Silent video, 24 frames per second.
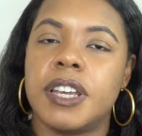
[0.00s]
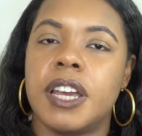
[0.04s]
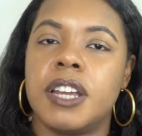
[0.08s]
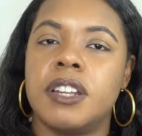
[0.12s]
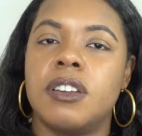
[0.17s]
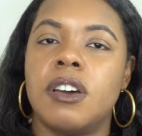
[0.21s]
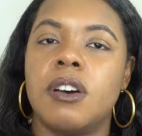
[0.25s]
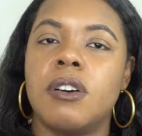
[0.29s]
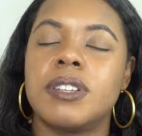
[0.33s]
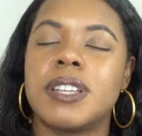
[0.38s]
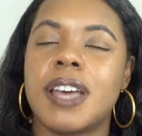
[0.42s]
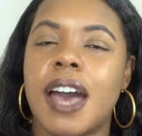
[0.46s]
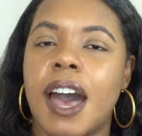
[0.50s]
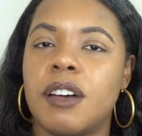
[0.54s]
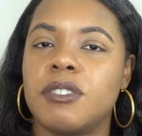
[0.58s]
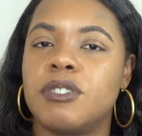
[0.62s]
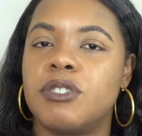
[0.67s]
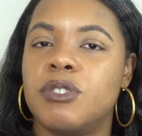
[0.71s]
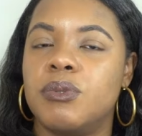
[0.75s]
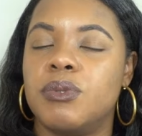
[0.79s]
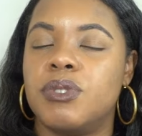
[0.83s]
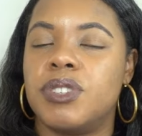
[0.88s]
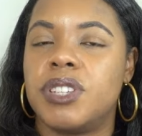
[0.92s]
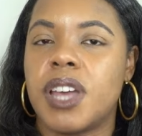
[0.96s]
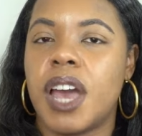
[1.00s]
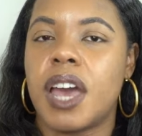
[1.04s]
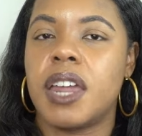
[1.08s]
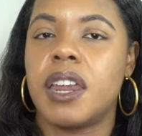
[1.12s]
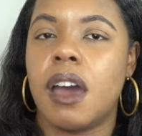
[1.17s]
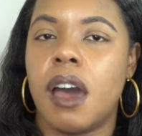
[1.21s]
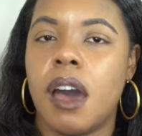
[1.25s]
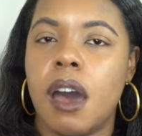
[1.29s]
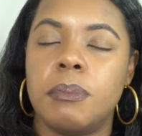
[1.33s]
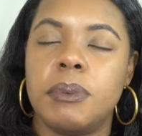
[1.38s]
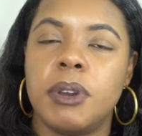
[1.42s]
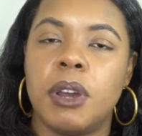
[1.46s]
and knows how to set
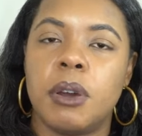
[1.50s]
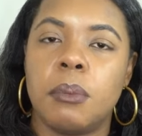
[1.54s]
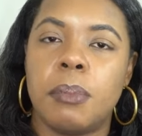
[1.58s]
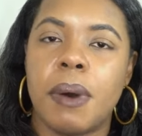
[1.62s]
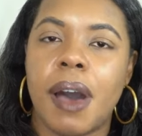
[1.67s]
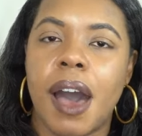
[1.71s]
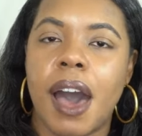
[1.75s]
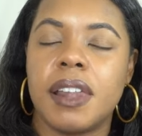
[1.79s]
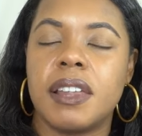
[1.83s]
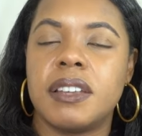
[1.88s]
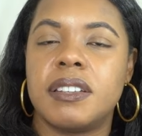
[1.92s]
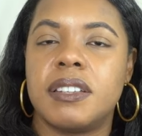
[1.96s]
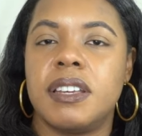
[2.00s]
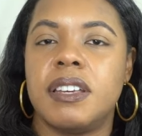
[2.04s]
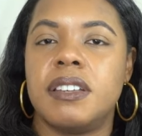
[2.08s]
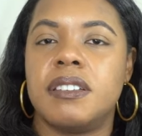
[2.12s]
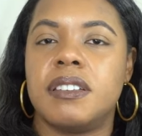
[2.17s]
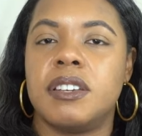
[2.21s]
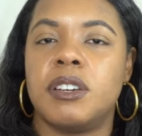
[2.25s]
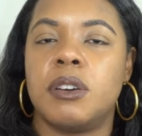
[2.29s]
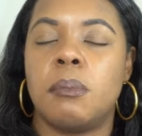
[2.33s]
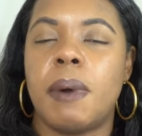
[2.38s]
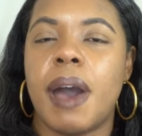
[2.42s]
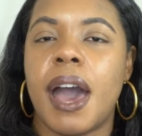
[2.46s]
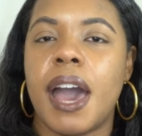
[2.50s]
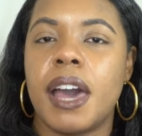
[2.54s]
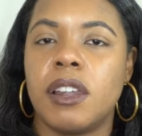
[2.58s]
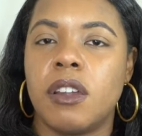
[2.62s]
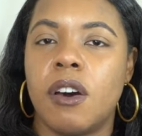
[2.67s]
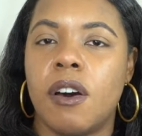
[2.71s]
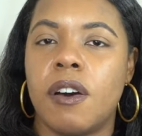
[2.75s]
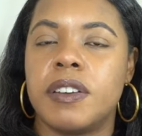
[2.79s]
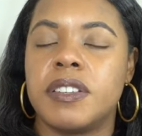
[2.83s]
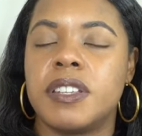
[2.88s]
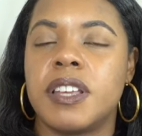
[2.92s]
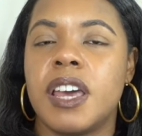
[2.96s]
up your policies and your
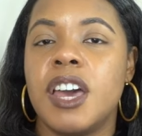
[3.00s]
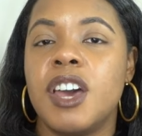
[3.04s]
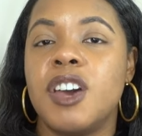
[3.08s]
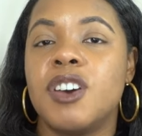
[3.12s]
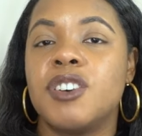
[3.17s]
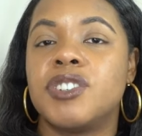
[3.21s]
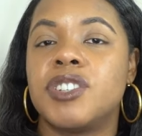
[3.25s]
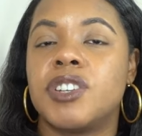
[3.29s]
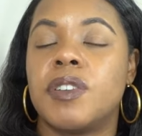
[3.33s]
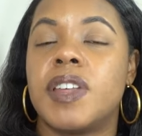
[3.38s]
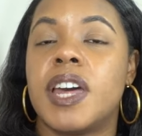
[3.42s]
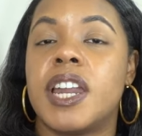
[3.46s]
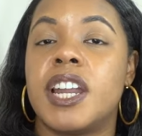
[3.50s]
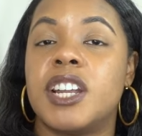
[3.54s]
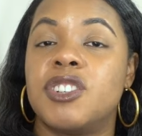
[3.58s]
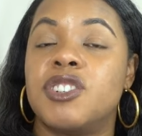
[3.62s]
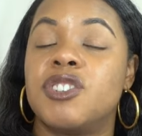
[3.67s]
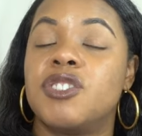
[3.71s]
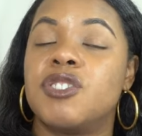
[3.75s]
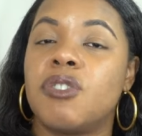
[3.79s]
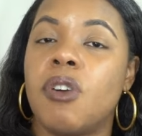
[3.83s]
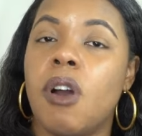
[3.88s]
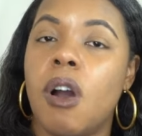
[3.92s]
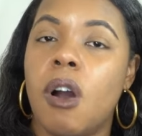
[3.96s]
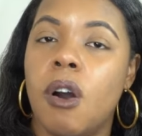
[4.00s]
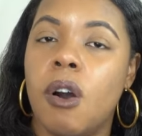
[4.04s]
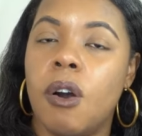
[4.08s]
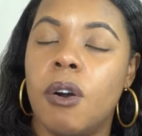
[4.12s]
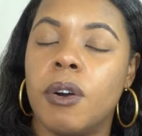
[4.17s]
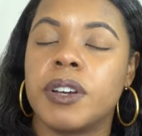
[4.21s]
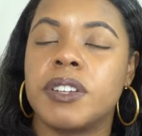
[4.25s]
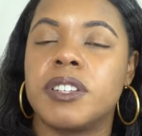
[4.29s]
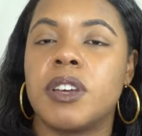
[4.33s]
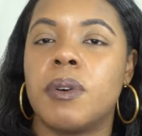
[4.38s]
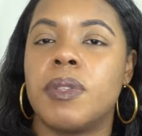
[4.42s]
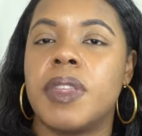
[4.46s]
bylaws so that it's
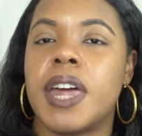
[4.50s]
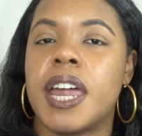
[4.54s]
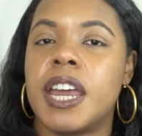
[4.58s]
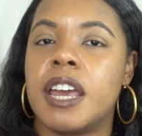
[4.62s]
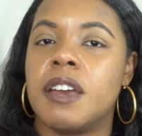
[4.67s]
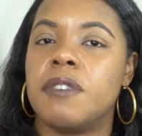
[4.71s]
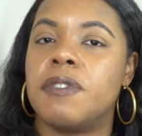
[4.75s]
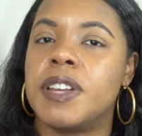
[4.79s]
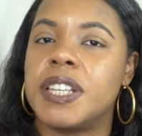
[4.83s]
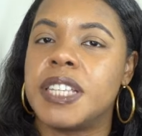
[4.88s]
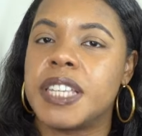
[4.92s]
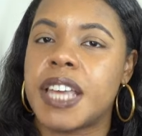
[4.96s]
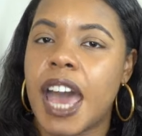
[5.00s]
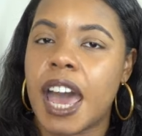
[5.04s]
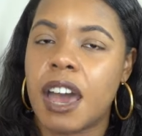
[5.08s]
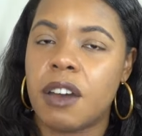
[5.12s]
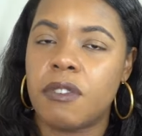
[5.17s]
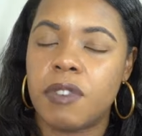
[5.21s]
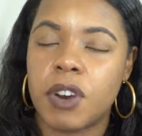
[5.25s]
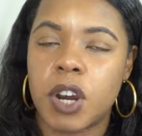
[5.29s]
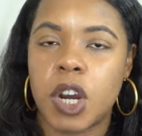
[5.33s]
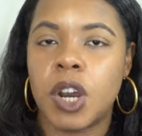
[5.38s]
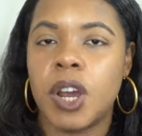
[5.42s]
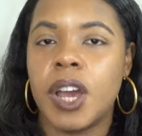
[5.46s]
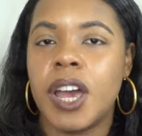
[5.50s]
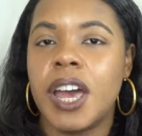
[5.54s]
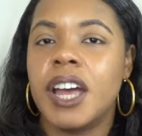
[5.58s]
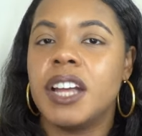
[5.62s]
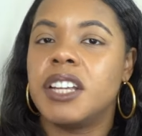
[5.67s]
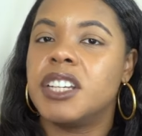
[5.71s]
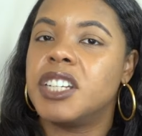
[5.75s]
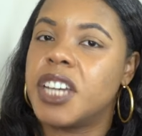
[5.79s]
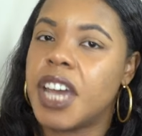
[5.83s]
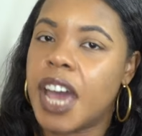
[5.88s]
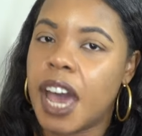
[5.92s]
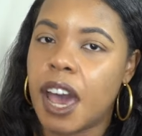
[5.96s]
strong, so that if it's ever
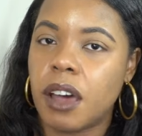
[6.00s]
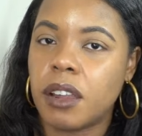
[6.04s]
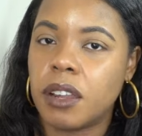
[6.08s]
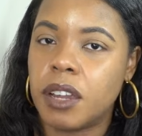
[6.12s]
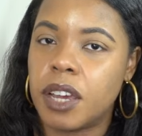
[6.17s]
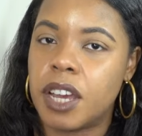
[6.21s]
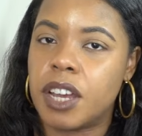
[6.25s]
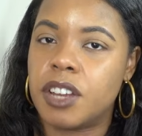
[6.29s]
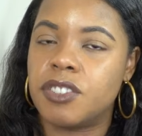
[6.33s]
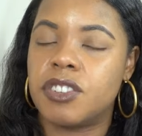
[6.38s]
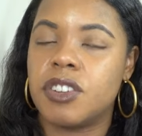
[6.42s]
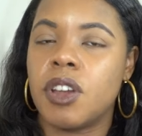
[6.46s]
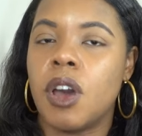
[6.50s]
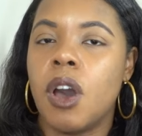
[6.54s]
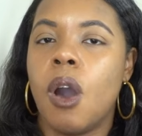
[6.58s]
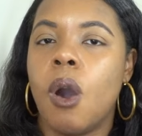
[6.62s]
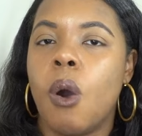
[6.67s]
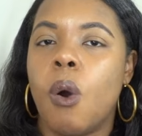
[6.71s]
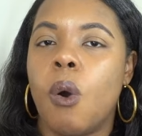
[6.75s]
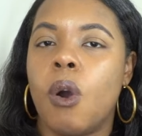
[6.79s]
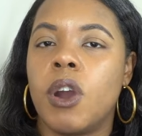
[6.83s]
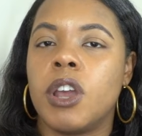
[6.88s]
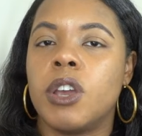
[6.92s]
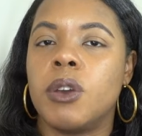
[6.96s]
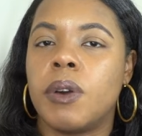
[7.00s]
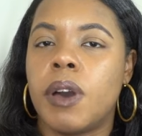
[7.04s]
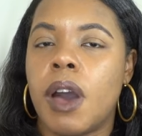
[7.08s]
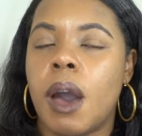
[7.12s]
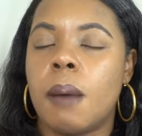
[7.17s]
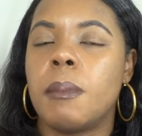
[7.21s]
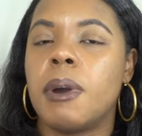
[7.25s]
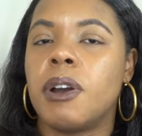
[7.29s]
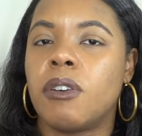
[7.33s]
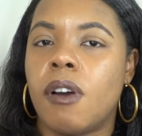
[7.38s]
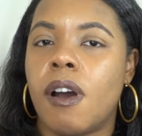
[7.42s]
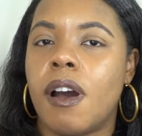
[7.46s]
challenged or you
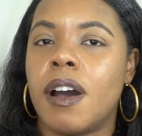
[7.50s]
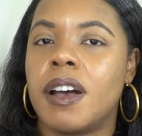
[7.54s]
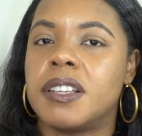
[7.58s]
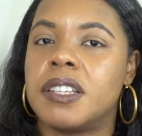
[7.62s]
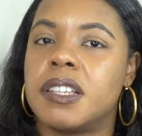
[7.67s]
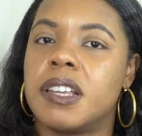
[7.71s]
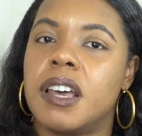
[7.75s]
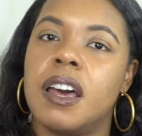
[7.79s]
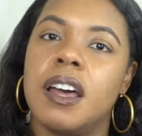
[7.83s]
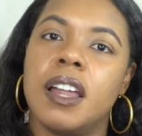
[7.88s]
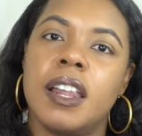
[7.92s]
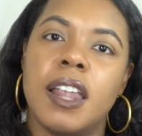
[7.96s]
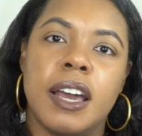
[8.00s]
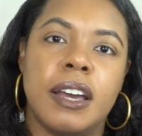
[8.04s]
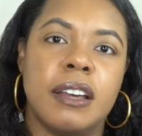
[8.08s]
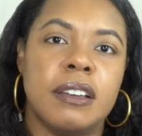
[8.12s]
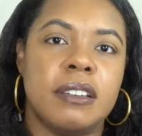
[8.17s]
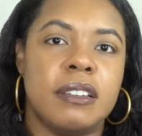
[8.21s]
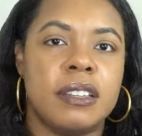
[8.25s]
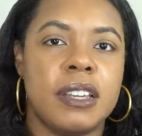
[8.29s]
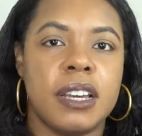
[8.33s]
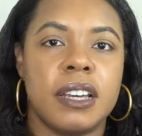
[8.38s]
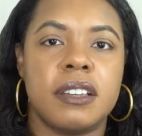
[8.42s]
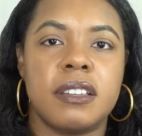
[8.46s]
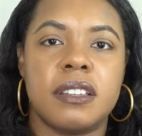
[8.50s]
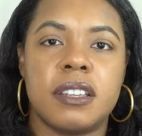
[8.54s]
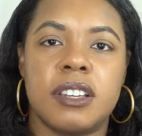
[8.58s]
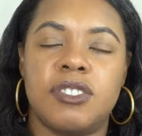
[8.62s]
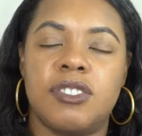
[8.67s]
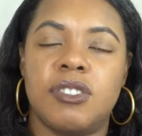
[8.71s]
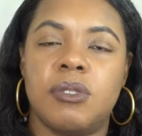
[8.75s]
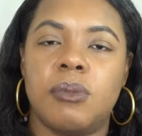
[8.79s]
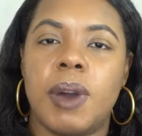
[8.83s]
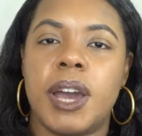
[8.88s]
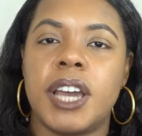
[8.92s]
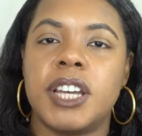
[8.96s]
come across like a sticky
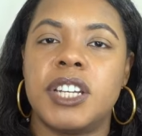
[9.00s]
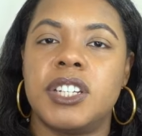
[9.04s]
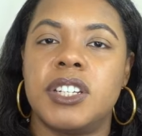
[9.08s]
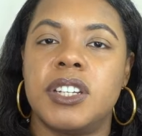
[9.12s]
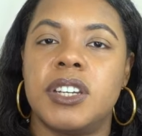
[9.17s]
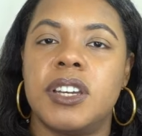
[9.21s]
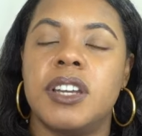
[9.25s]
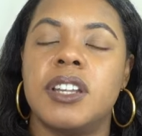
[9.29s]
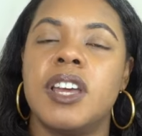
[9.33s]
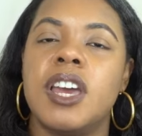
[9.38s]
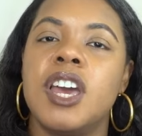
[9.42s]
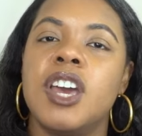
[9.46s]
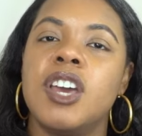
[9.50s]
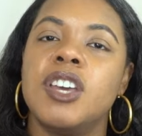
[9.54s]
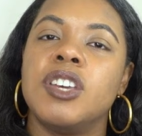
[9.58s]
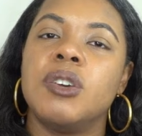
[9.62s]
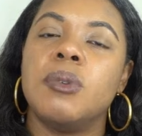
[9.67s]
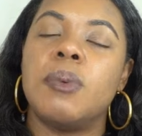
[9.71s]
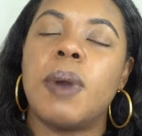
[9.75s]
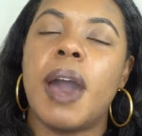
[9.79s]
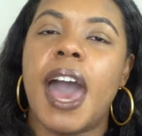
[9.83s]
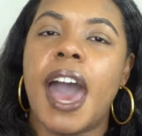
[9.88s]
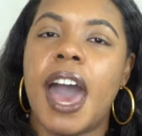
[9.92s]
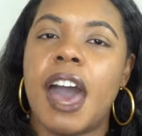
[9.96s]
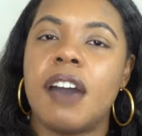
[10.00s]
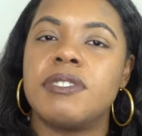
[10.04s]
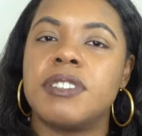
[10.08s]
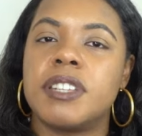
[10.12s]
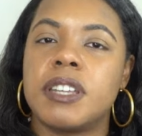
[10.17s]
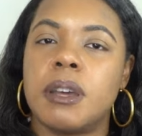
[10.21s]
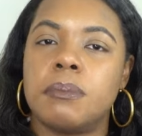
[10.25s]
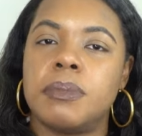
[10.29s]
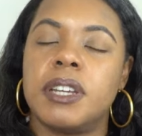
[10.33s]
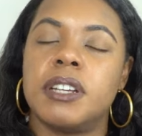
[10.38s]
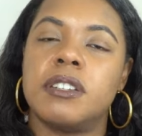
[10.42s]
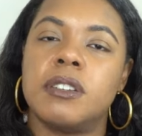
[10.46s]
situation, you have
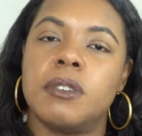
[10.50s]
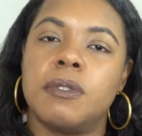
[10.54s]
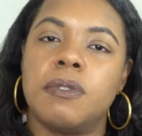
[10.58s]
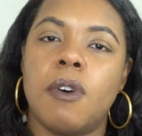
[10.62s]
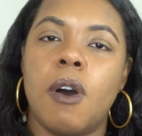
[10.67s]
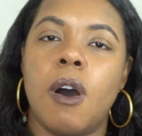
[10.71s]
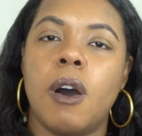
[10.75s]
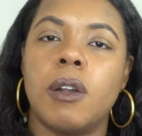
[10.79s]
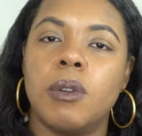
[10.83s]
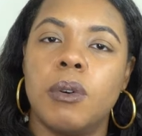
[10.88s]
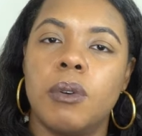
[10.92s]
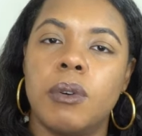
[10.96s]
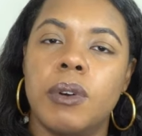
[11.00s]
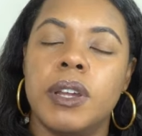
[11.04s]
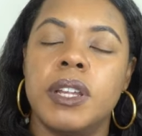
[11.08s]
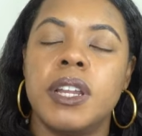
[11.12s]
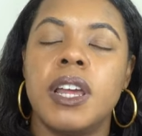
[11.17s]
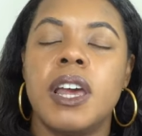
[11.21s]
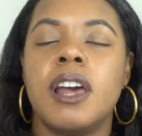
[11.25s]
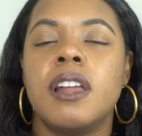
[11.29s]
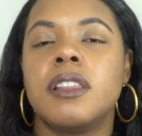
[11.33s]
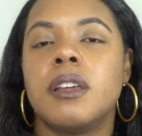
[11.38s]
something to fall on.